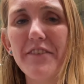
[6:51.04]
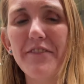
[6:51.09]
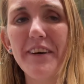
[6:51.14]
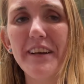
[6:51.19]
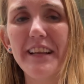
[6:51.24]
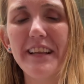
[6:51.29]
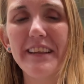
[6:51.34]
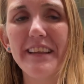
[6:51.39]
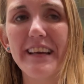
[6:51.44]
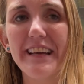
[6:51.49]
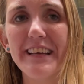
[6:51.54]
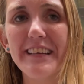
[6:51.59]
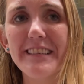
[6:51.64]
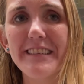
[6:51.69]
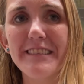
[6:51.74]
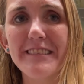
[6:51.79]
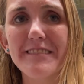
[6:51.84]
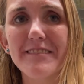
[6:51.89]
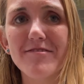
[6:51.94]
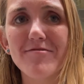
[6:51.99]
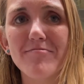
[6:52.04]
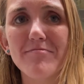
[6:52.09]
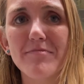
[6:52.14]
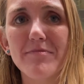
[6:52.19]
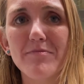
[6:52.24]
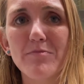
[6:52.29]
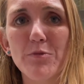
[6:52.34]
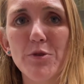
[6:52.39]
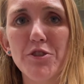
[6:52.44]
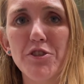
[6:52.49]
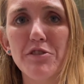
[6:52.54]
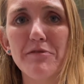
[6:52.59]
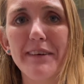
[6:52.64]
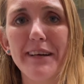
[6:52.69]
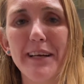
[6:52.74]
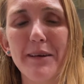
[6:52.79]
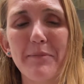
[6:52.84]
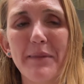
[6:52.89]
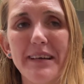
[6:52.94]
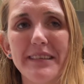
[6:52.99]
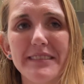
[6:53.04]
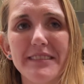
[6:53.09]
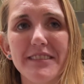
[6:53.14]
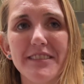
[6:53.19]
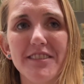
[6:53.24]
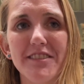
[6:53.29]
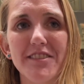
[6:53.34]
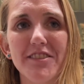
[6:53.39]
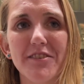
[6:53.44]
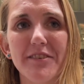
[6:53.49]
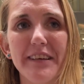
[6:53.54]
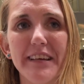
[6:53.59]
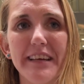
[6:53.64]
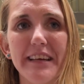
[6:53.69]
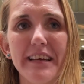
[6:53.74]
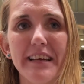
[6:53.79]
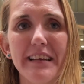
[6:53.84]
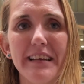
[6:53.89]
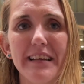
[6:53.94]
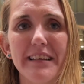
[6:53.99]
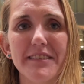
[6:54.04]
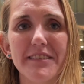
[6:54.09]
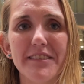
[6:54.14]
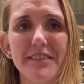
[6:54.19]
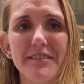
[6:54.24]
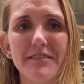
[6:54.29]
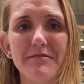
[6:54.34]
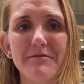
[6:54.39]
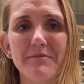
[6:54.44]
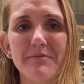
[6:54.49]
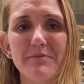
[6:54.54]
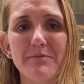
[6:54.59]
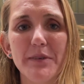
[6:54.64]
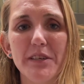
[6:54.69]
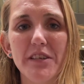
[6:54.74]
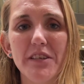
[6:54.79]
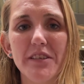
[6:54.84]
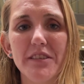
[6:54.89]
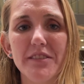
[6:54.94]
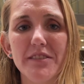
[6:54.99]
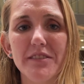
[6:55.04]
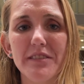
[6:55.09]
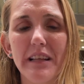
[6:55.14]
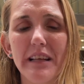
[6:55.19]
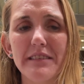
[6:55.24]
If anything, would you recommend doing in London? Because London.